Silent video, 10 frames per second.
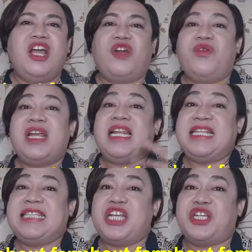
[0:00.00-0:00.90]

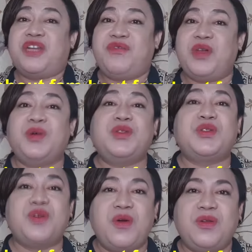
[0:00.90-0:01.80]
realization of those
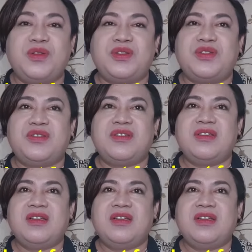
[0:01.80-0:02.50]
goals